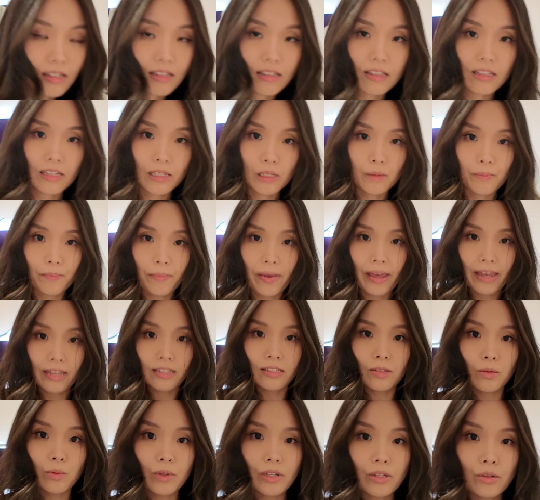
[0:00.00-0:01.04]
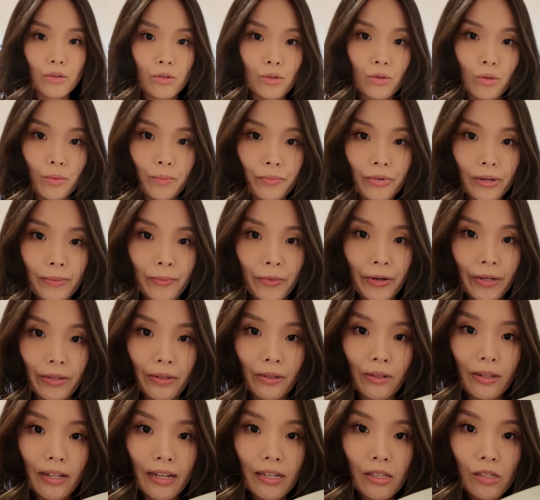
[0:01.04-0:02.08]
this base was super
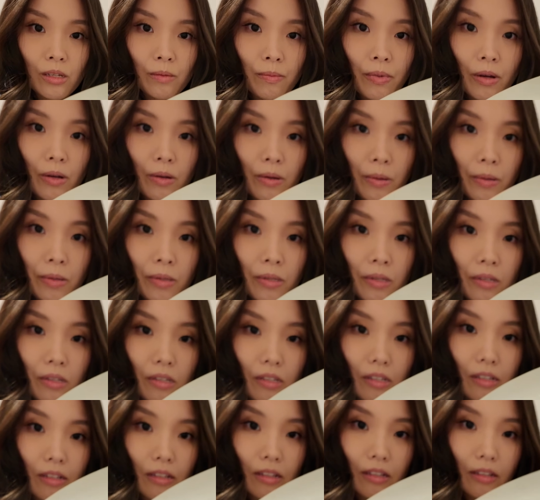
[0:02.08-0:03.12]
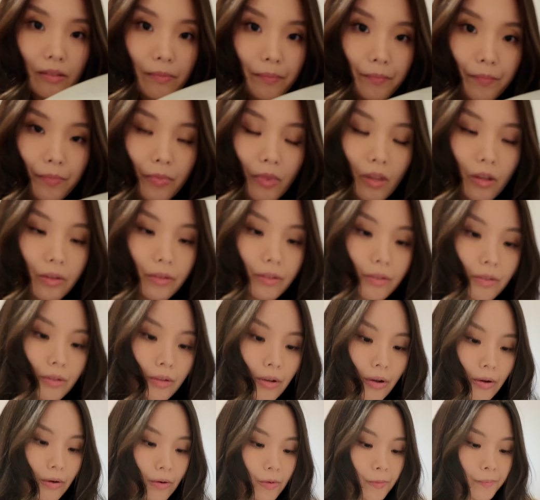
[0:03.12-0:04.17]
brittle, I suppose.
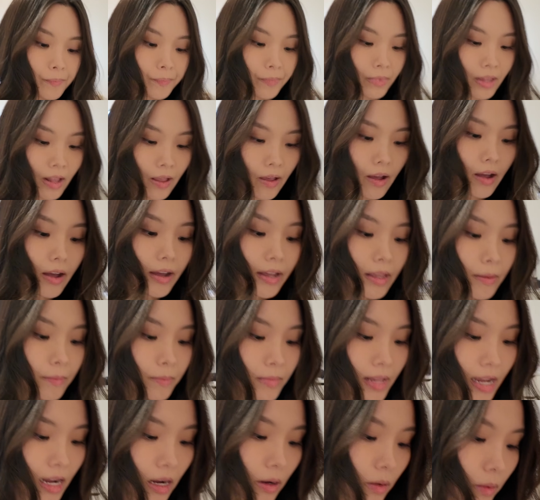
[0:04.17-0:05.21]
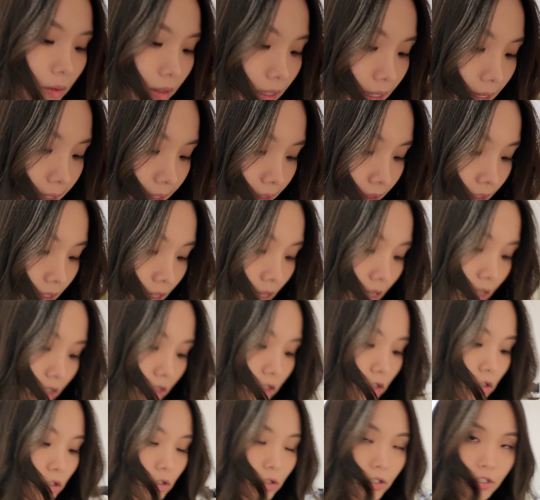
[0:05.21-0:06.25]
So I am now in
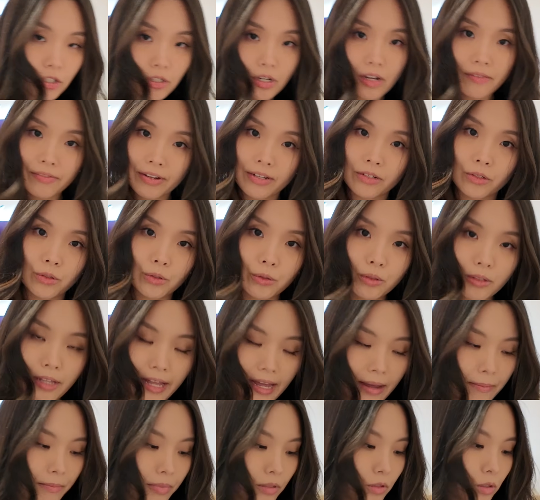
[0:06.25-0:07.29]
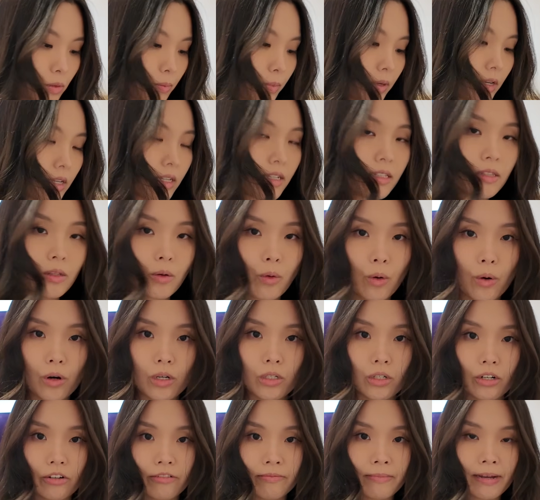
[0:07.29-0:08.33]
search of a new lamp to put in the
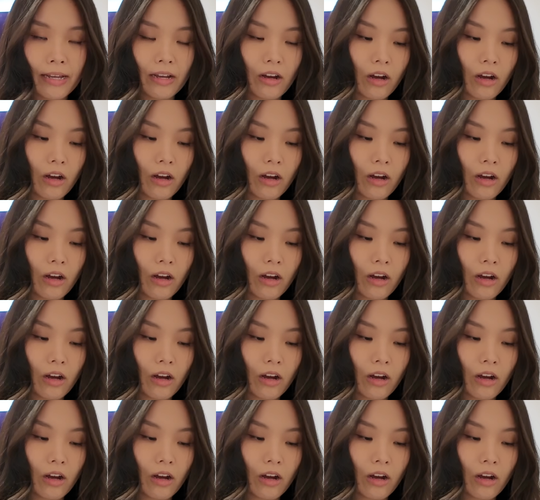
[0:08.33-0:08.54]
corner of my